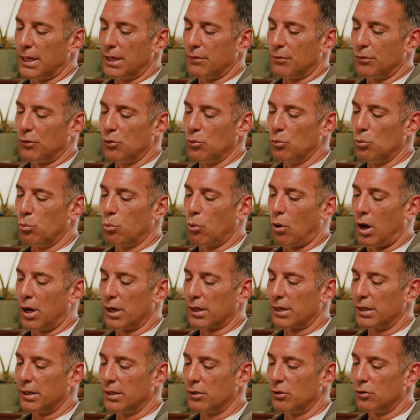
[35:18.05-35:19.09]
if you
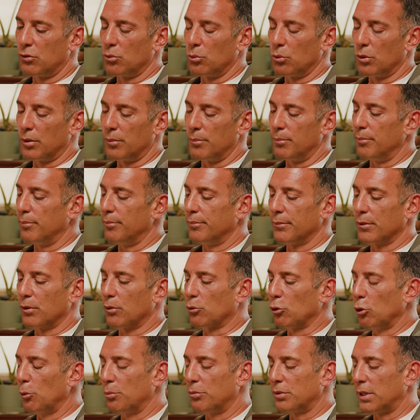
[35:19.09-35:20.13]
walk into a
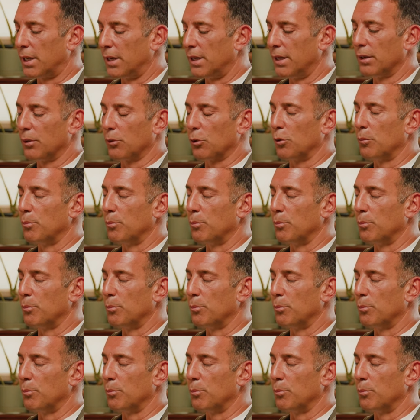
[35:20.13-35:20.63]
group setting or a